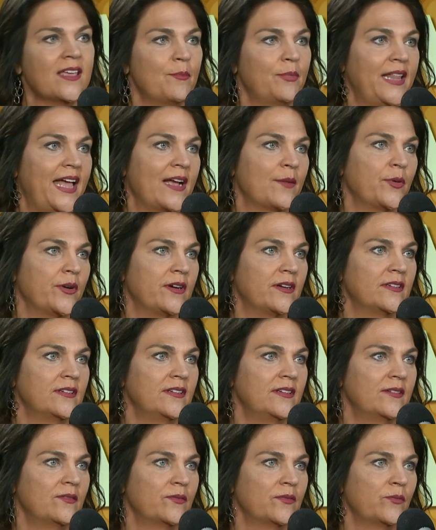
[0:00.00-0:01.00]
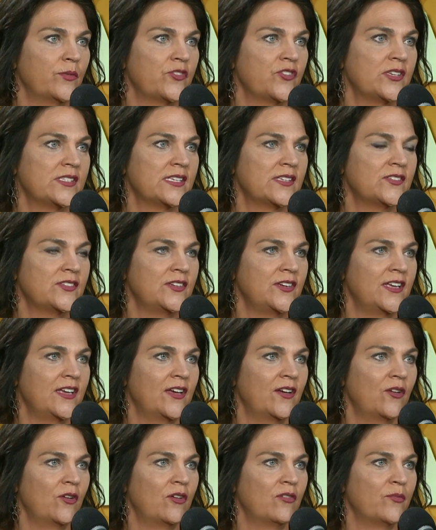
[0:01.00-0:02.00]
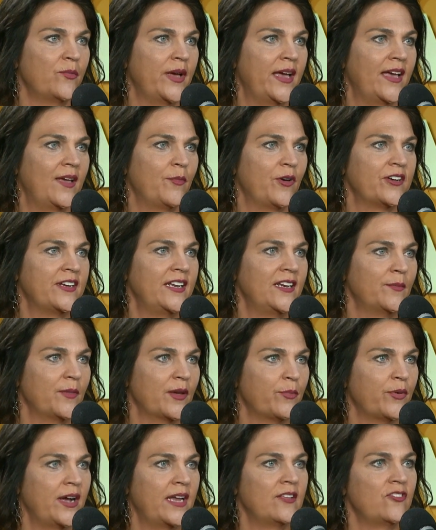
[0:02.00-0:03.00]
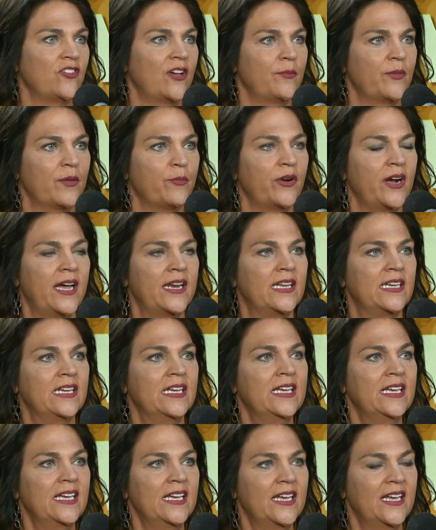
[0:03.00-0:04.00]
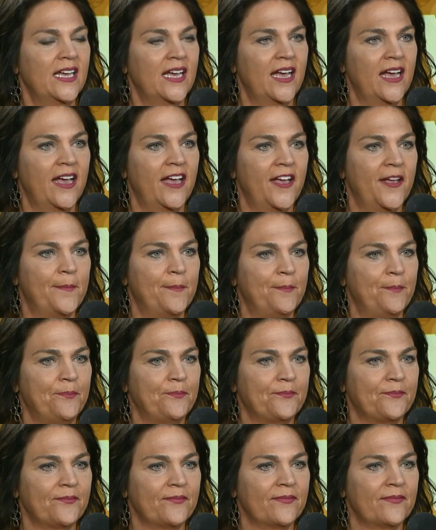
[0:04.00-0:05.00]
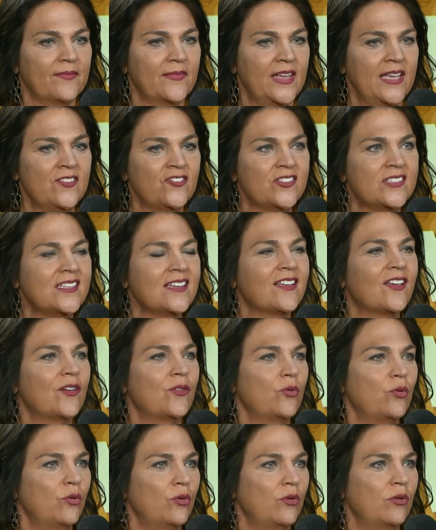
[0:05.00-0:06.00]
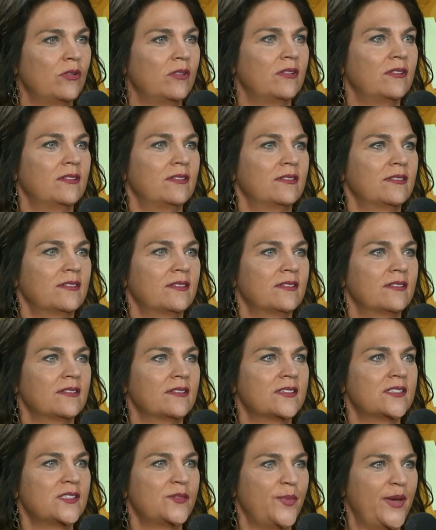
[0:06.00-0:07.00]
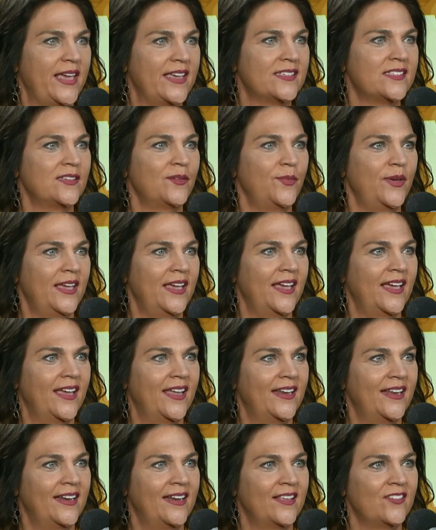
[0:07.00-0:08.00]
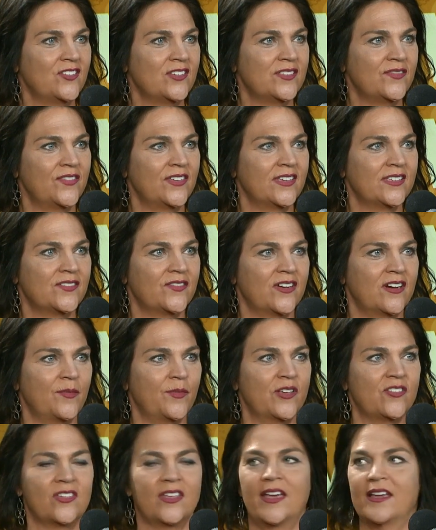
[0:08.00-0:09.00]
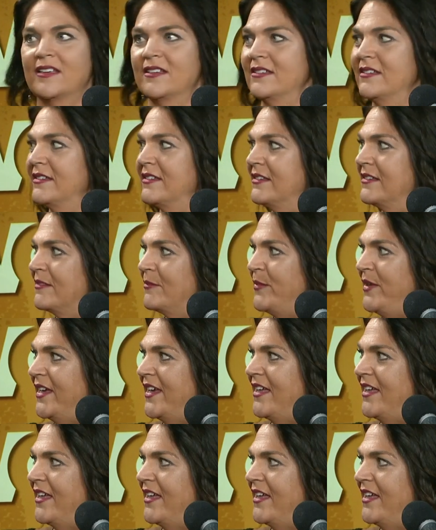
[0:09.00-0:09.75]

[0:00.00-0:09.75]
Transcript: at Blackbird, which is a studio owned by Martina McBride and John McBride, and it's just a cool space to be in, and it just feels very much like being